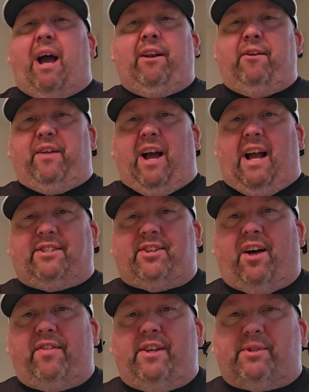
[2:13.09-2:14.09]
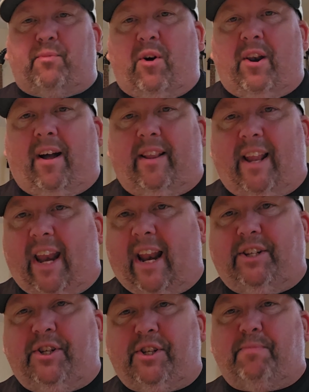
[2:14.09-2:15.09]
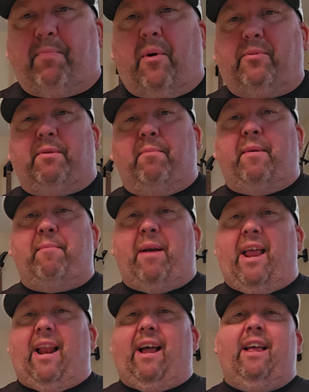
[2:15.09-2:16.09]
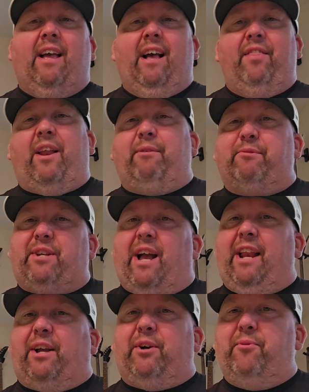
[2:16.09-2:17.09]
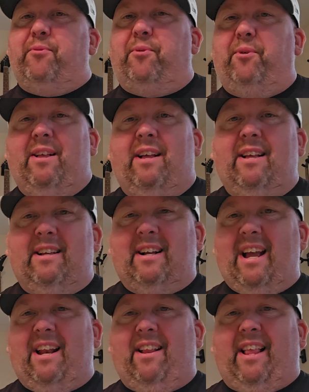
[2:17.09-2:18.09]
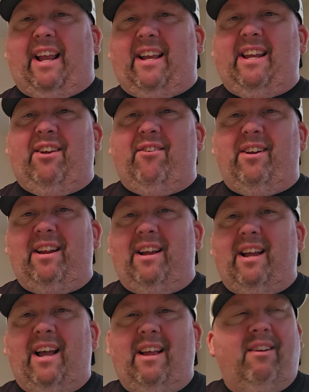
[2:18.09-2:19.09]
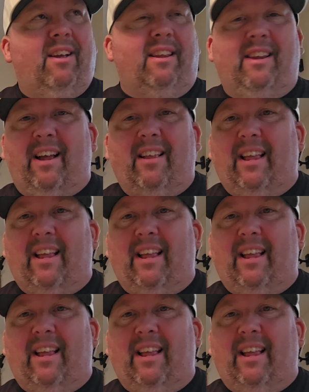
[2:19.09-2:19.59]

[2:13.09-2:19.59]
I know that I saw this one on, and it just spoke to me, man. I thought it was kind of cool, kind of like eerie. Uh, uh, yeah.